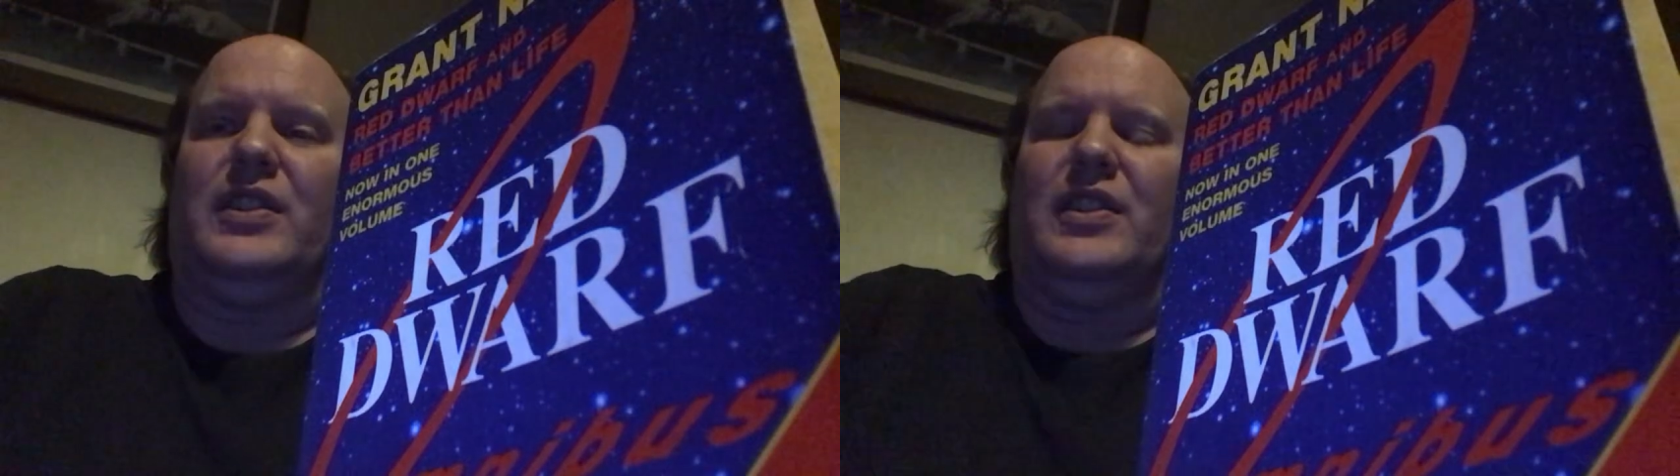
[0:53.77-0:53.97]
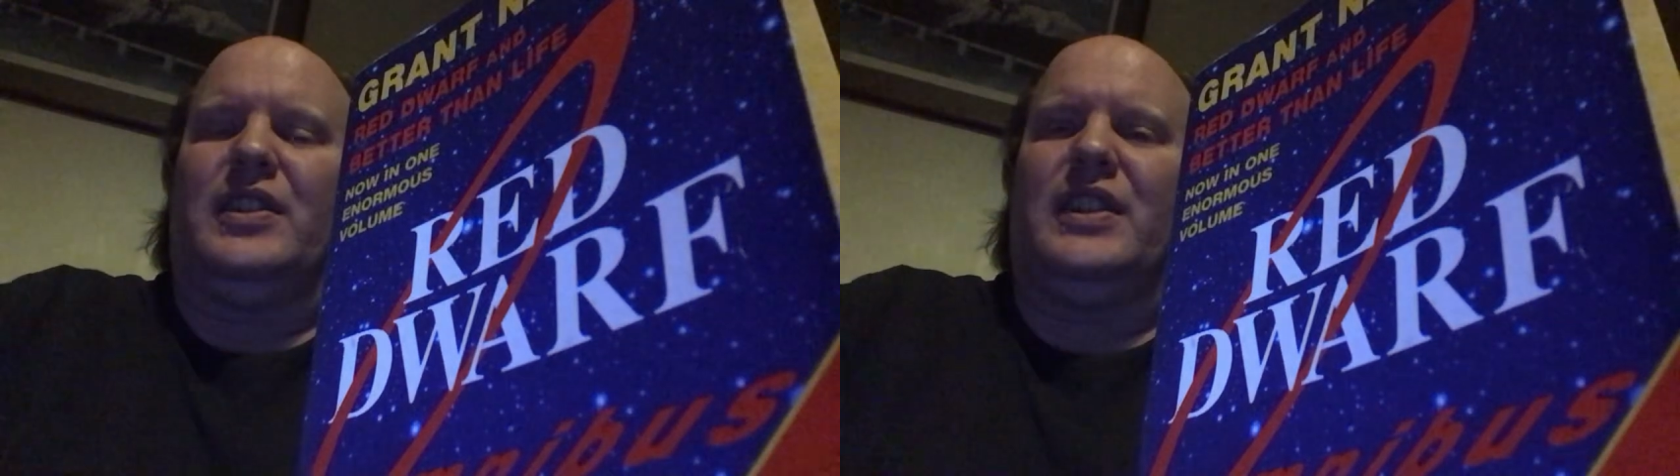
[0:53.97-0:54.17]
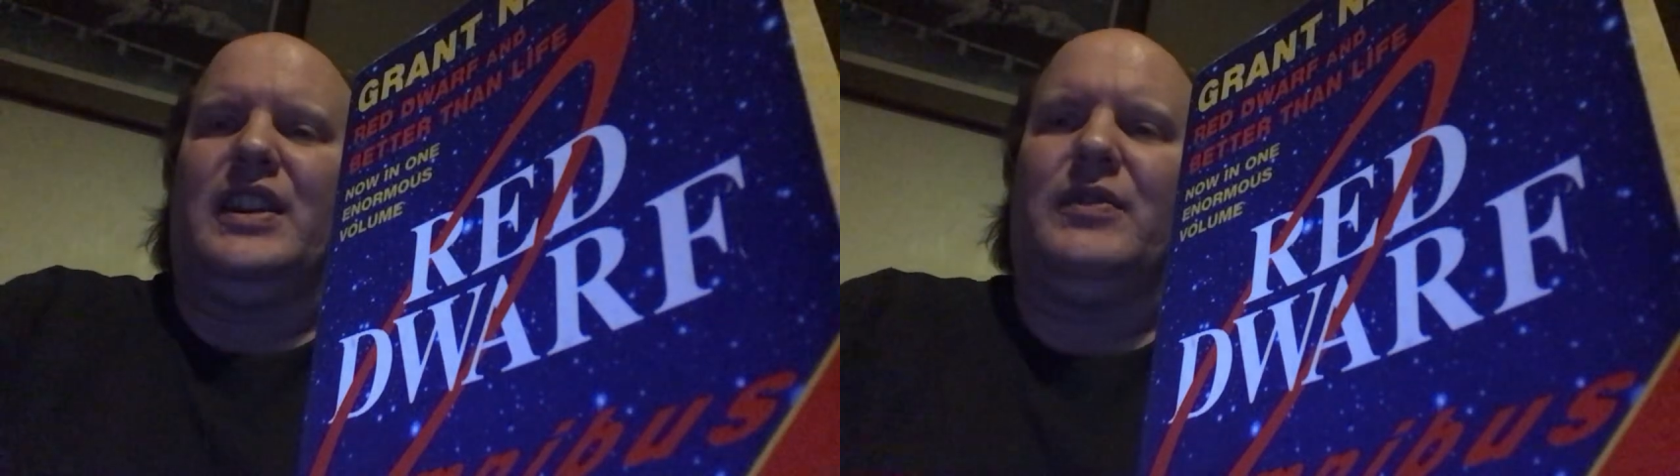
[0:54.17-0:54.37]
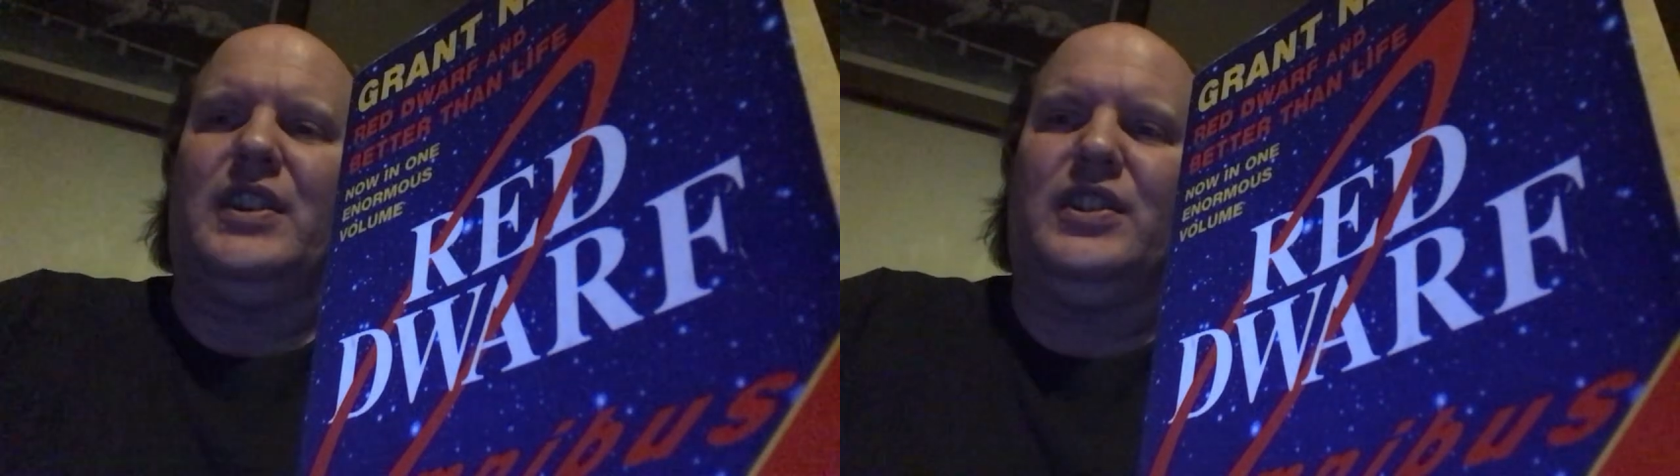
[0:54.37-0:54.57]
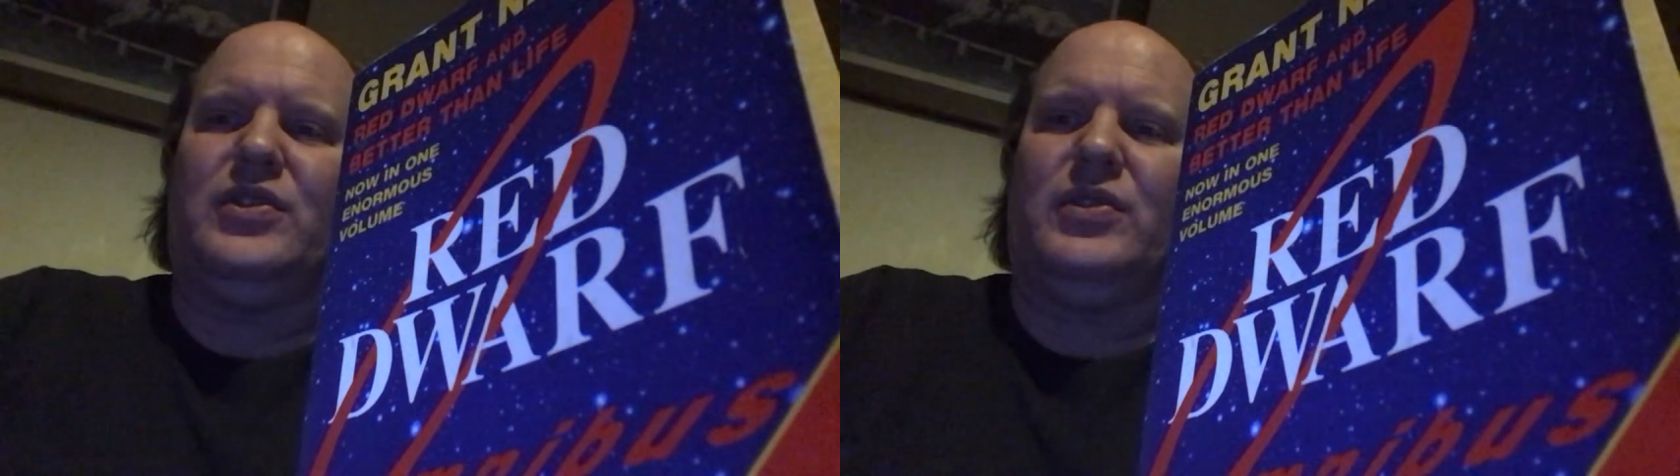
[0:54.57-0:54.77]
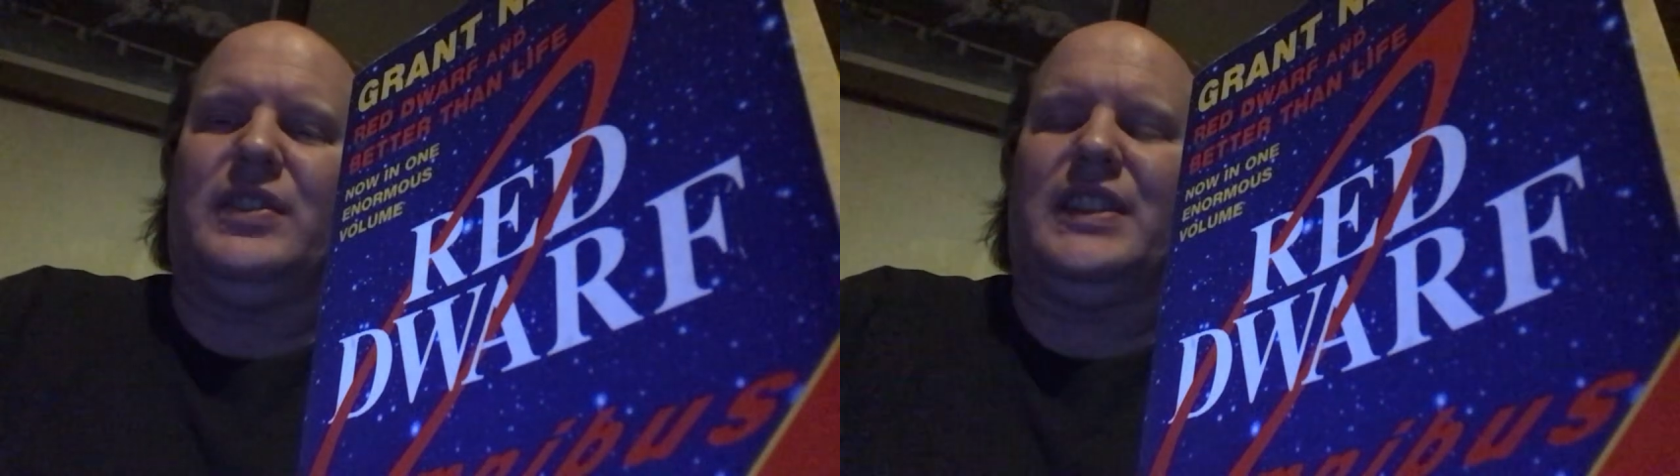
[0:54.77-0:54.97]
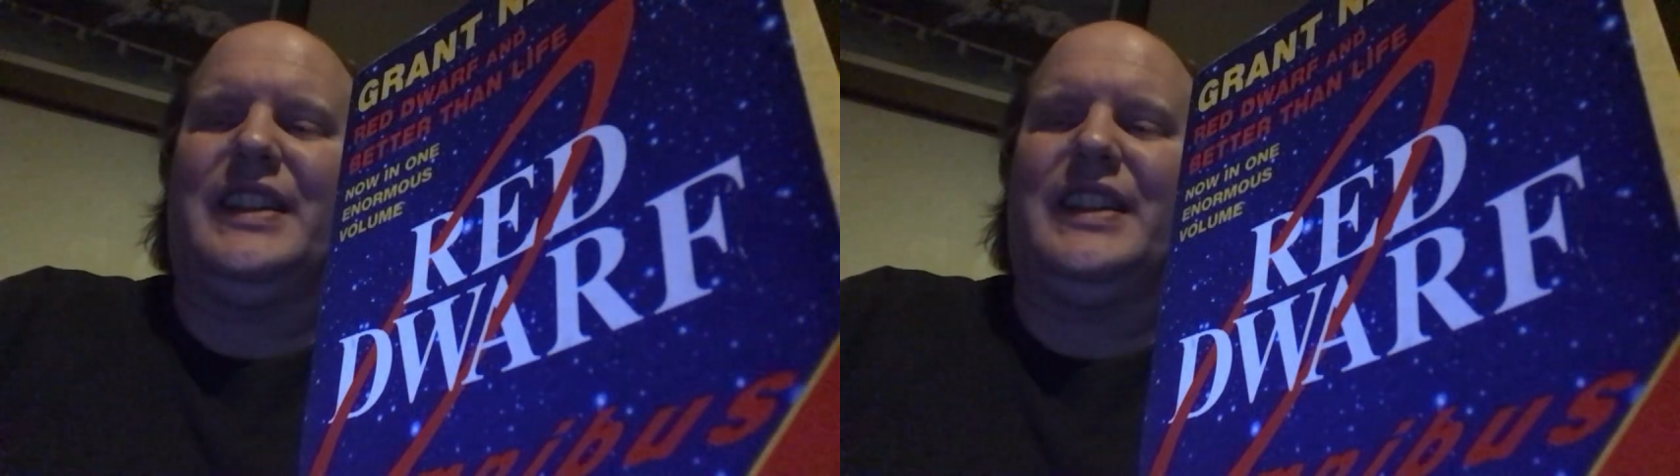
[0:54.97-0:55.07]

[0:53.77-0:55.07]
No, they don't have any choice.